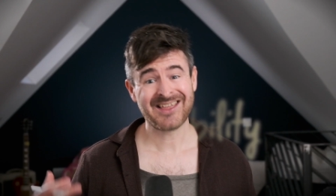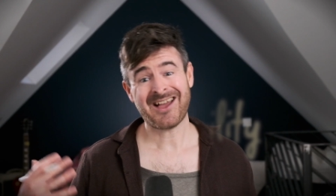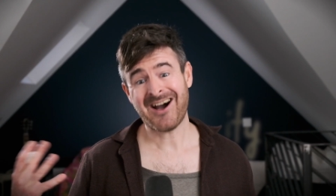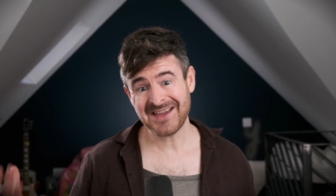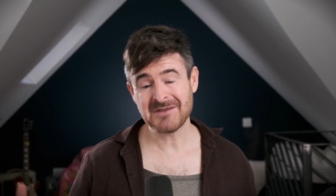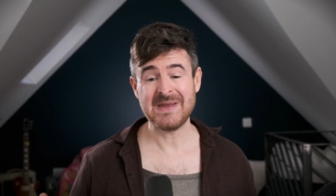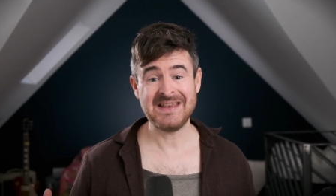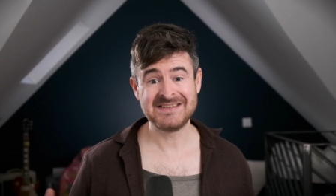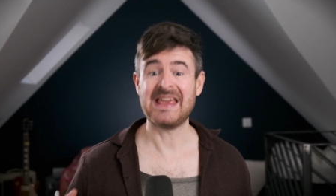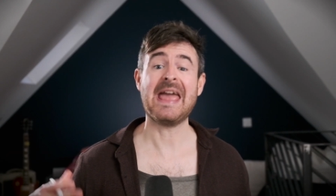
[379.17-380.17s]
kind of
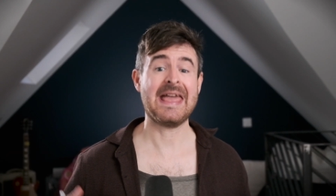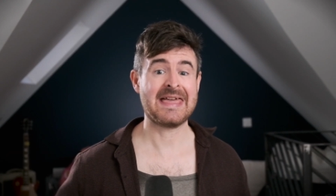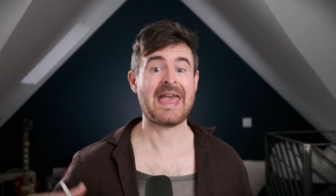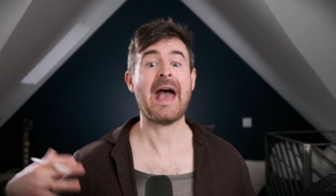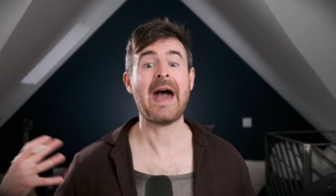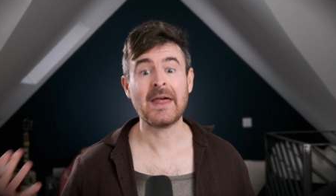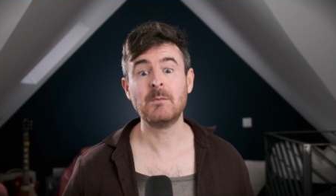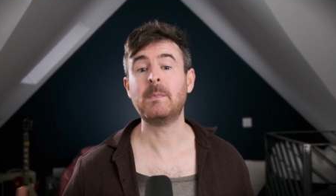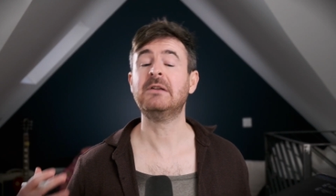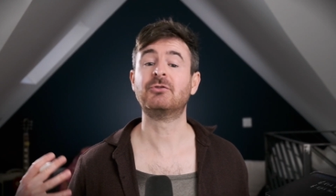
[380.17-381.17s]
means it
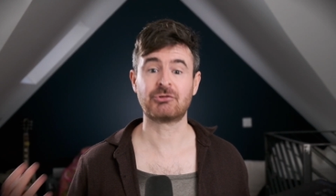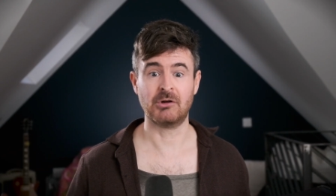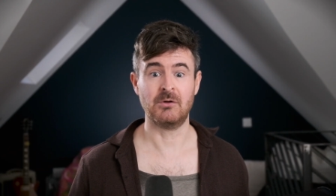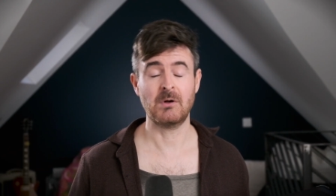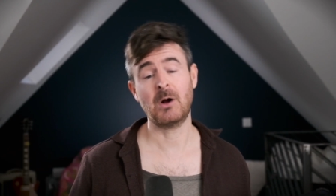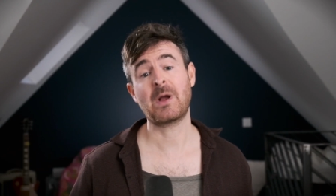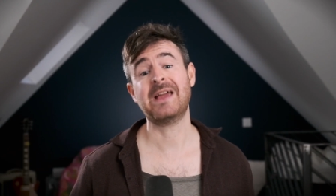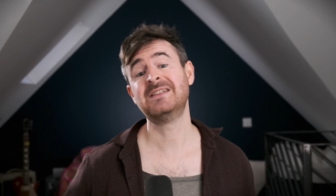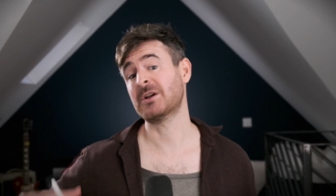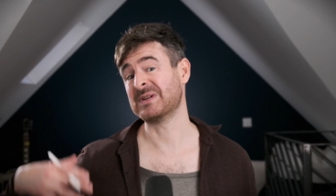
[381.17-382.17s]
can be true.
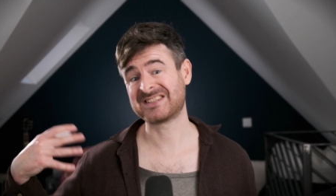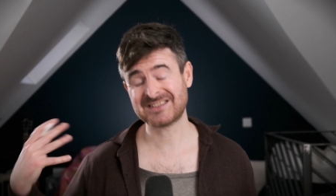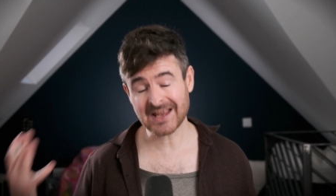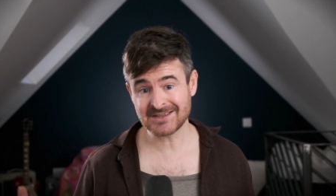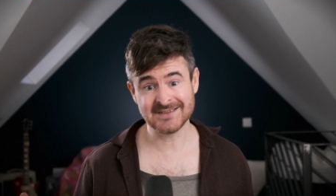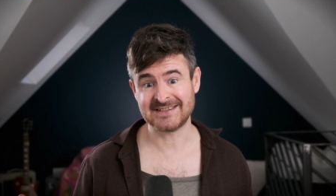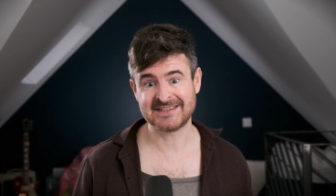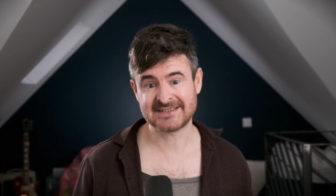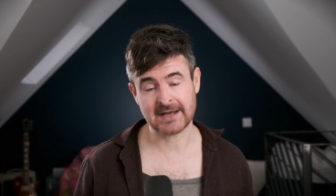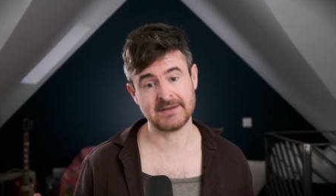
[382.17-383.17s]
Okay, so a sentence is
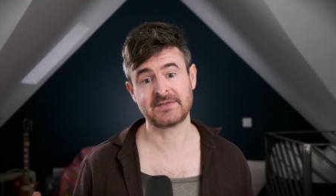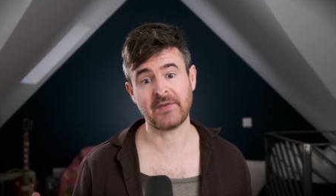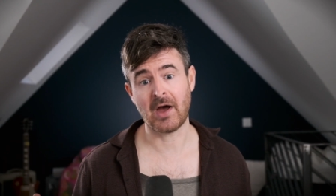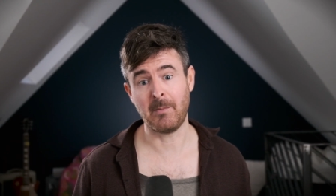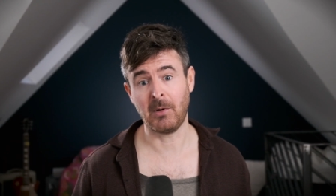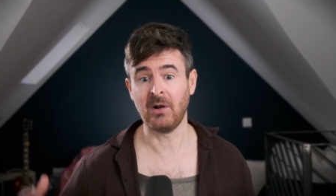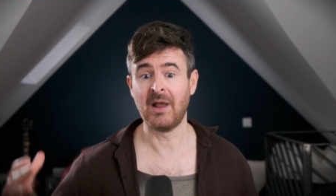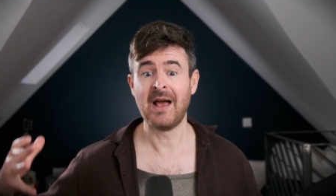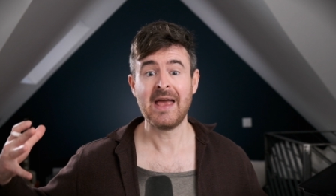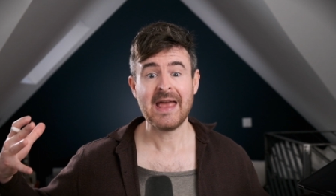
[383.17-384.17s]
satisfiable
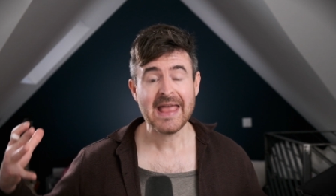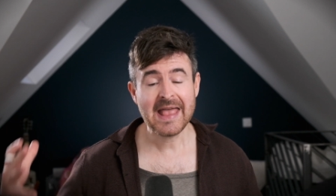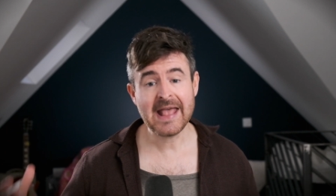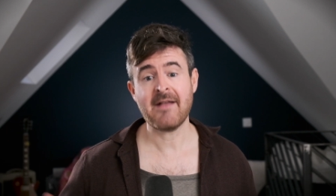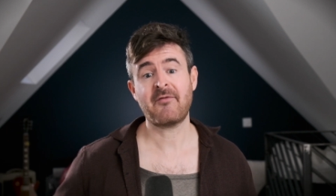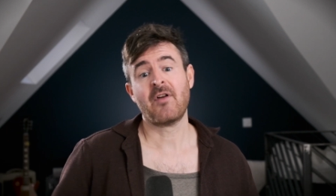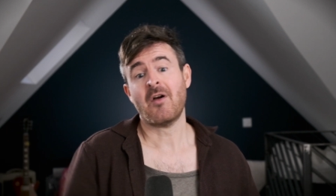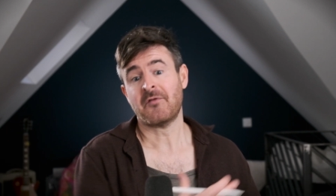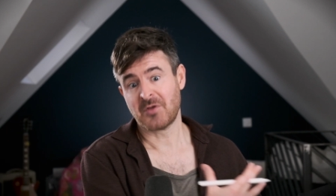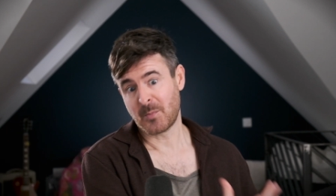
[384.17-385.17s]
if,
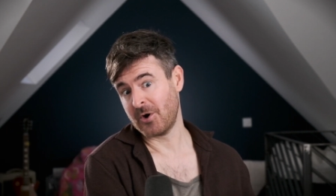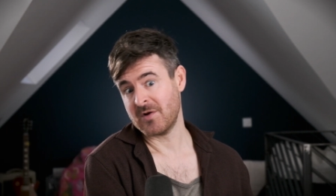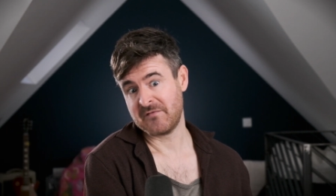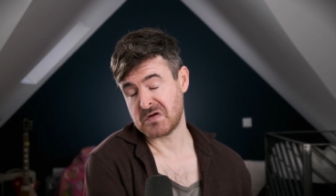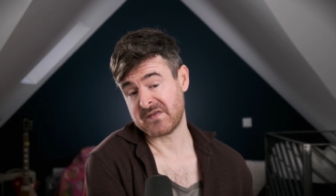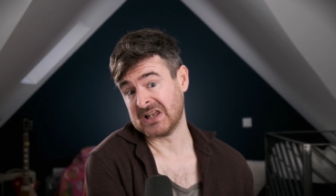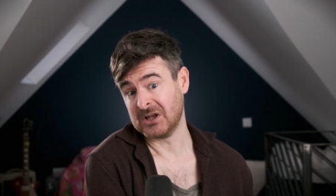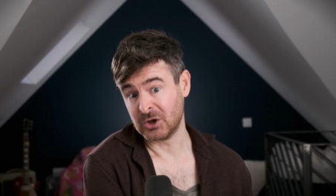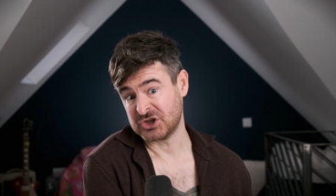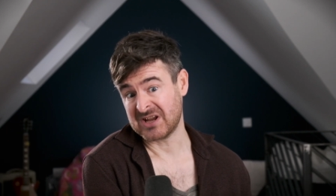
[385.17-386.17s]
from the point of view of our
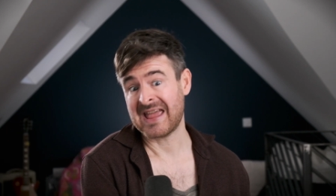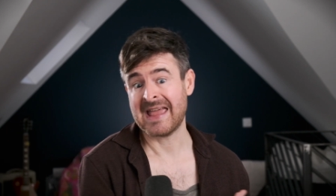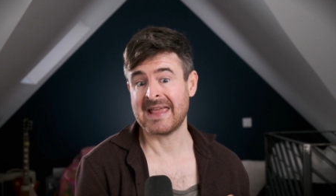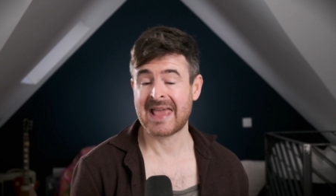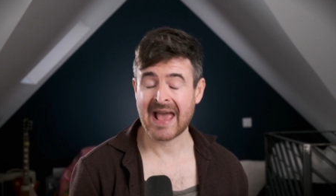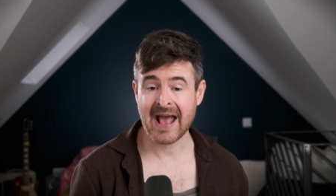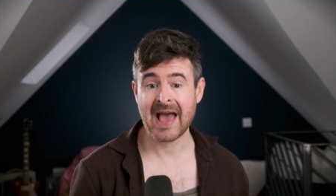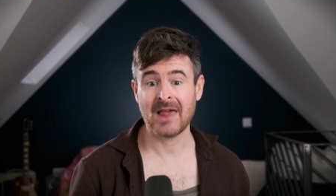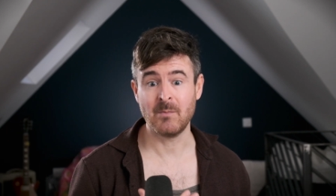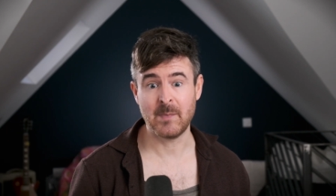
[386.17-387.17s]
logic, it
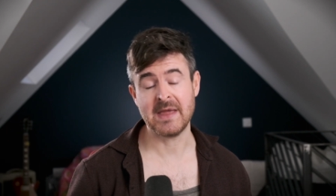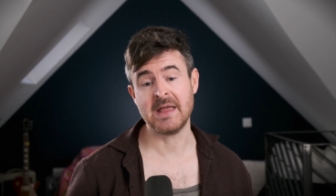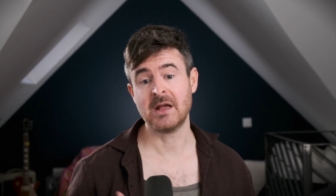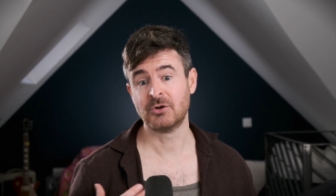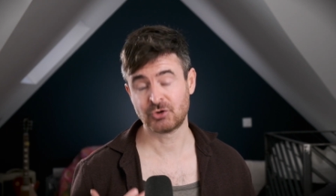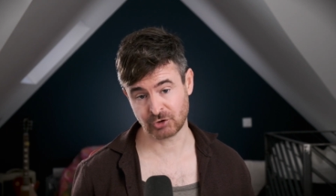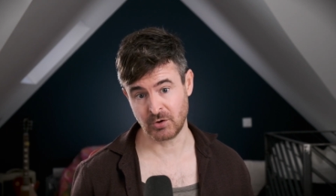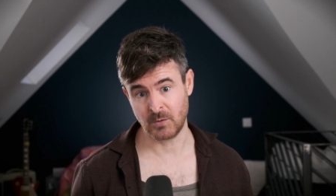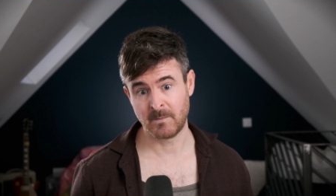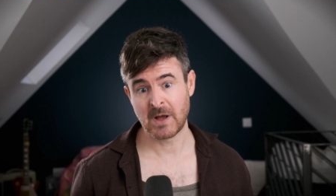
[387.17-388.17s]
can be true.